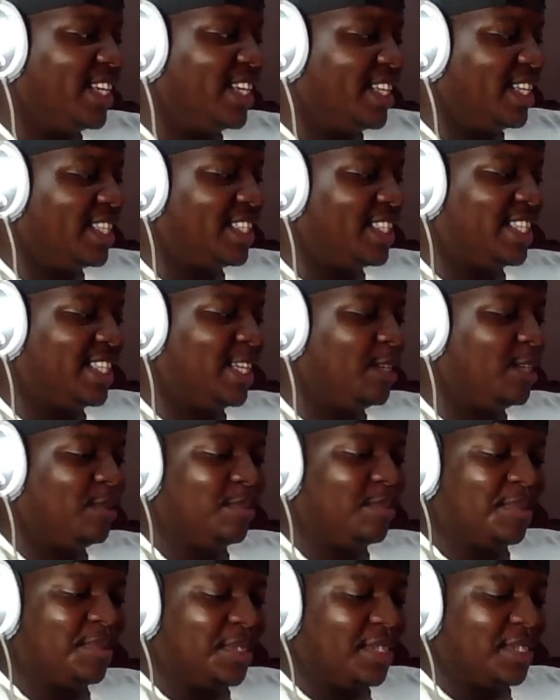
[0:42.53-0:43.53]
The
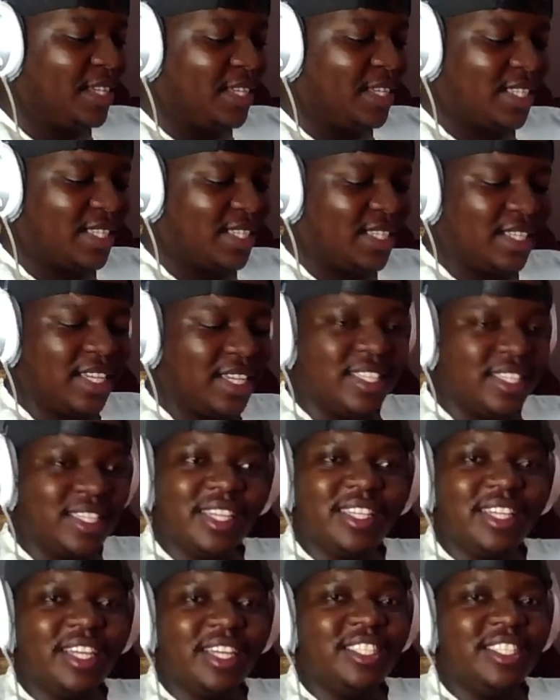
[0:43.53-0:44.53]
team is is
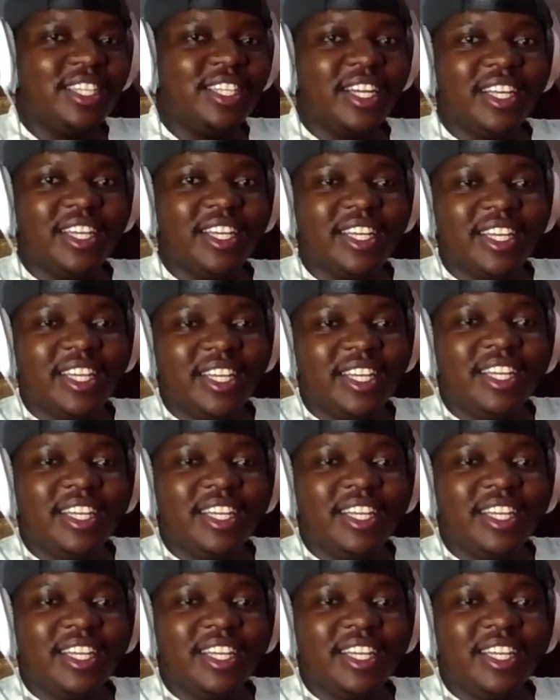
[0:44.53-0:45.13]
essentially